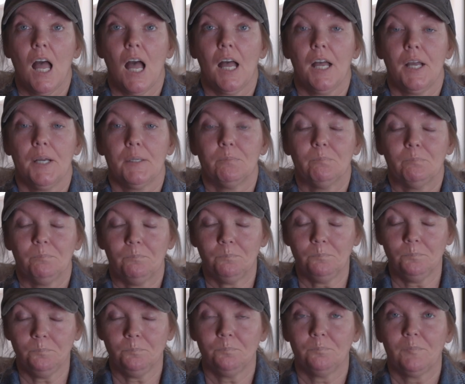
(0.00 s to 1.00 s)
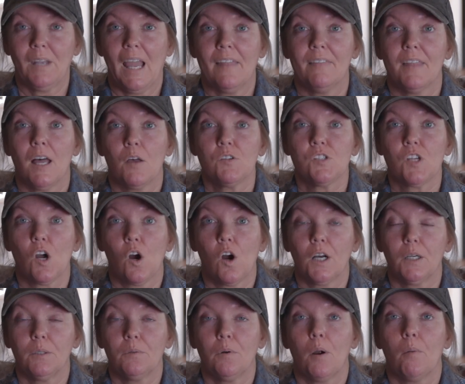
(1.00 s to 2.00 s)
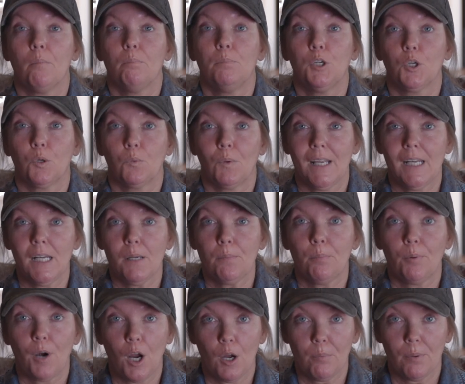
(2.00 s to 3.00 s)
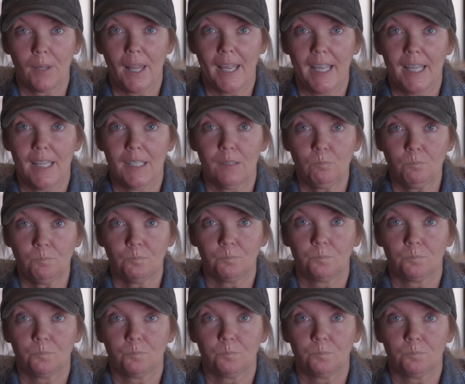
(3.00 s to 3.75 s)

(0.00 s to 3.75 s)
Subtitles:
And those are Purina Pro Plan,